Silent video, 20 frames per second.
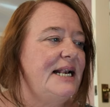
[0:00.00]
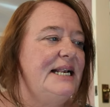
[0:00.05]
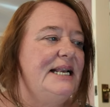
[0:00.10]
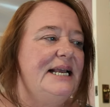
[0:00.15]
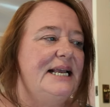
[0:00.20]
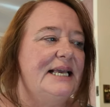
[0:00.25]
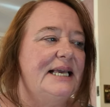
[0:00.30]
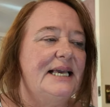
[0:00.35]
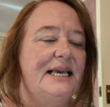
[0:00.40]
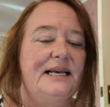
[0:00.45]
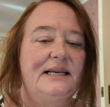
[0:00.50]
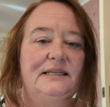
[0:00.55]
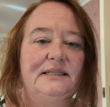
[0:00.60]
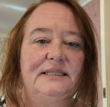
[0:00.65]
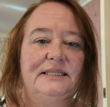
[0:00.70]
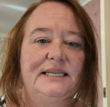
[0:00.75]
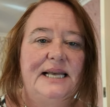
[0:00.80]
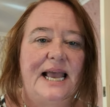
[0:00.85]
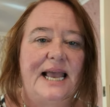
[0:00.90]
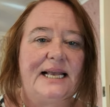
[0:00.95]
link
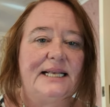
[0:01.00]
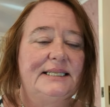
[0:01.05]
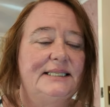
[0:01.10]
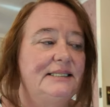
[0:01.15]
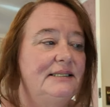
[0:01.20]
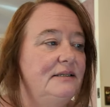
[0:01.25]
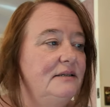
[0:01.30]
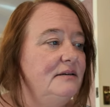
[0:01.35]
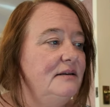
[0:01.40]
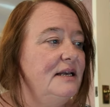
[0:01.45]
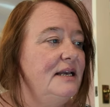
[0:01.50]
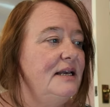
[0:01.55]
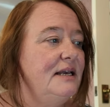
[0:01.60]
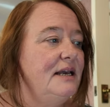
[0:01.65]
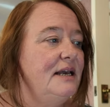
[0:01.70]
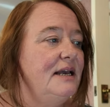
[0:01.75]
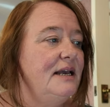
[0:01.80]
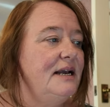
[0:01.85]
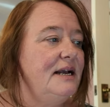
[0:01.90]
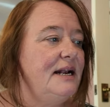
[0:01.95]
text.
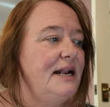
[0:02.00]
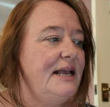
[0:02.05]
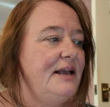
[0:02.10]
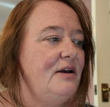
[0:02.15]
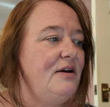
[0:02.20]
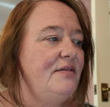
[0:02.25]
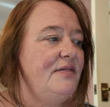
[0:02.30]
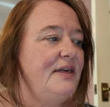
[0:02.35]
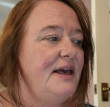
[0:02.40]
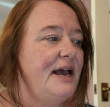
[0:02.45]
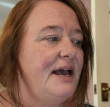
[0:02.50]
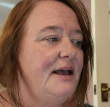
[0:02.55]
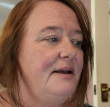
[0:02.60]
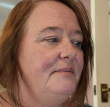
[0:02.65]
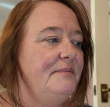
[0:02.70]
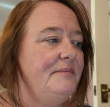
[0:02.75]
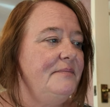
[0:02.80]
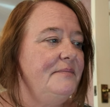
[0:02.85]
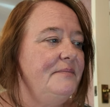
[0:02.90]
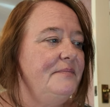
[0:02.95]
Click on that,
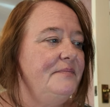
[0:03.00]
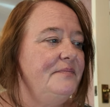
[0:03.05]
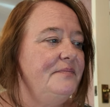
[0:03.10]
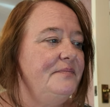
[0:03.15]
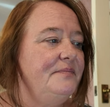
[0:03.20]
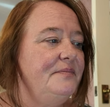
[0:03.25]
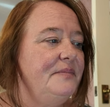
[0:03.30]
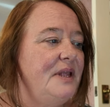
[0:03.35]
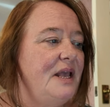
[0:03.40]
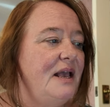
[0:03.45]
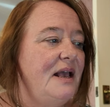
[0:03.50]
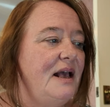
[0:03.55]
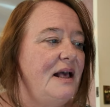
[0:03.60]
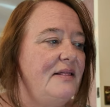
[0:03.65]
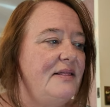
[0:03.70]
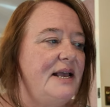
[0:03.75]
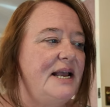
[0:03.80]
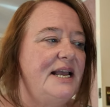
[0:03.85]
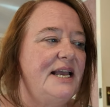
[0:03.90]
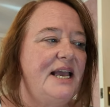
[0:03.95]

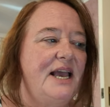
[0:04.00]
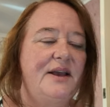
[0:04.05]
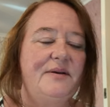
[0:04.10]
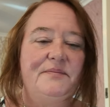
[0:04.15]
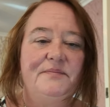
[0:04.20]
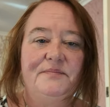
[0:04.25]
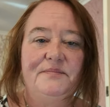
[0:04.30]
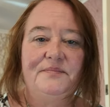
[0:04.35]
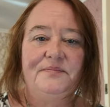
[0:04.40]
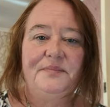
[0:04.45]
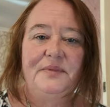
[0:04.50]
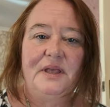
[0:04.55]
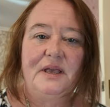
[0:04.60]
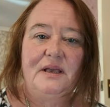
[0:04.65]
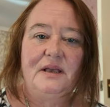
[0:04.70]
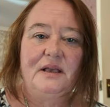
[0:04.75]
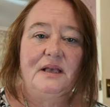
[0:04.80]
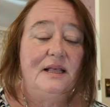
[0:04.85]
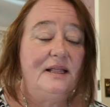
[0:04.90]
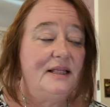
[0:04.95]
and there you go.
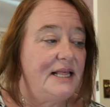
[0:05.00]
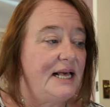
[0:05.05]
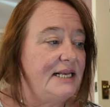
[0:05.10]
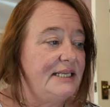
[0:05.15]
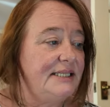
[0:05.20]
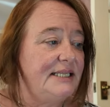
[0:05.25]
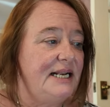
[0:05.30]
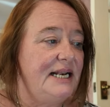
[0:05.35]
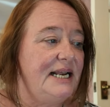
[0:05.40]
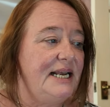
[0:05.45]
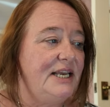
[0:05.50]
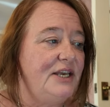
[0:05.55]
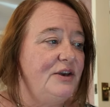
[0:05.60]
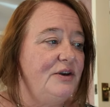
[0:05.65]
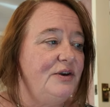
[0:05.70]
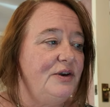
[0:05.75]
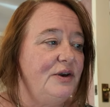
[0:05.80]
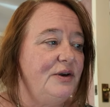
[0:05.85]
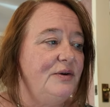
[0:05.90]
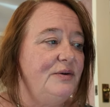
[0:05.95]
That's the link
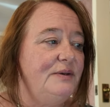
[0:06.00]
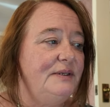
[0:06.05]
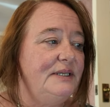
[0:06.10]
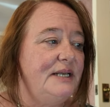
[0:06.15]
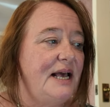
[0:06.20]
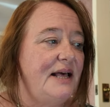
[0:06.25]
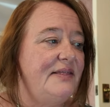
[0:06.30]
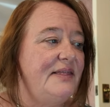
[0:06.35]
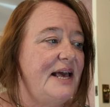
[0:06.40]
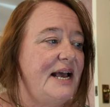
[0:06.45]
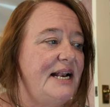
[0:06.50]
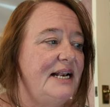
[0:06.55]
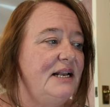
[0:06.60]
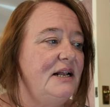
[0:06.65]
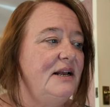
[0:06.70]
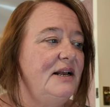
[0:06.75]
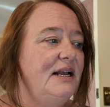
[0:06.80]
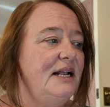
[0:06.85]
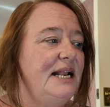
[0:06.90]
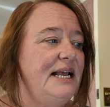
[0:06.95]
you use, and that
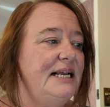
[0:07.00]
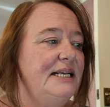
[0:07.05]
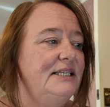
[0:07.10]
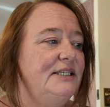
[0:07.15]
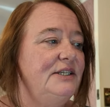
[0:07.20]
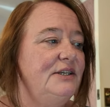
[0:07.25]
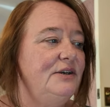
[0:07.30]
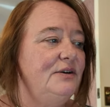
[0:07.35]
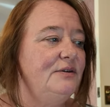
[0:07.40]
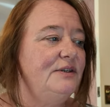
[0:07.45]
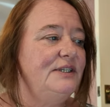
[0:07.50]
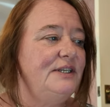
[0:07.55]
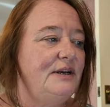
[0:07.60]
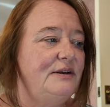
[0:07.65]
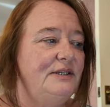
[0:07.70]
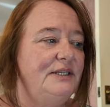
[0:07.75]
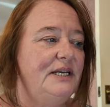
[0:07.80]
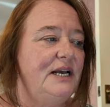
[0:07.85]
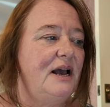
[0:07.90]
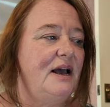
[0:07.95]
links to your
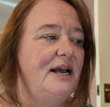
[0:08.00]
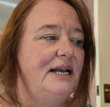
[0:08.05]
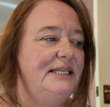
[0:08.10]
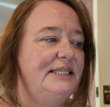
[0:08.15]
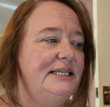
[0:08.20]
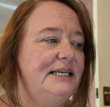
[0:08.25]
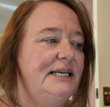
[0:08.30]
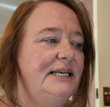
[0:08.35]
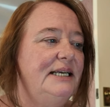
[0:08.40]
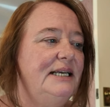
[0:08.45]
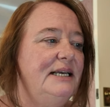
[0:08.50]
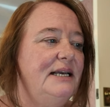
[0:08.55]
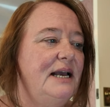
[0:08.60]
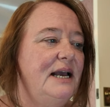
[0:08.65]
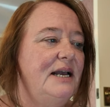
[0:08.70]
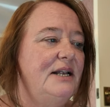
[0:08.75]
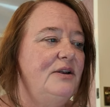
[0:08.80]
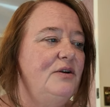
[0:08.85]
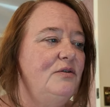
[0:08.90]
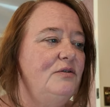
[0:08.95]
associate ID
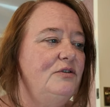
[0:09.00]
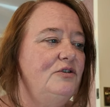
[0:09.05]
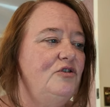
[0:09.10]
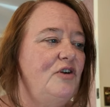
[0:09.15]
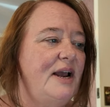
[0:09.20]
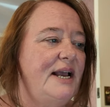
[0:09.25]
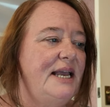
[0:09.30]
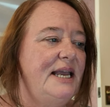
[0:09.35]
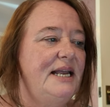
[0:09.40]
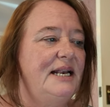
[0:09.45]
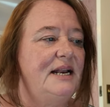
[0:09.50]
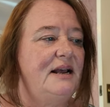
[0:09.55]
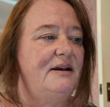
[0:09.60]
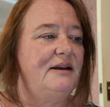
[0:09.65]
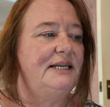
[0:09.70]
and your tracking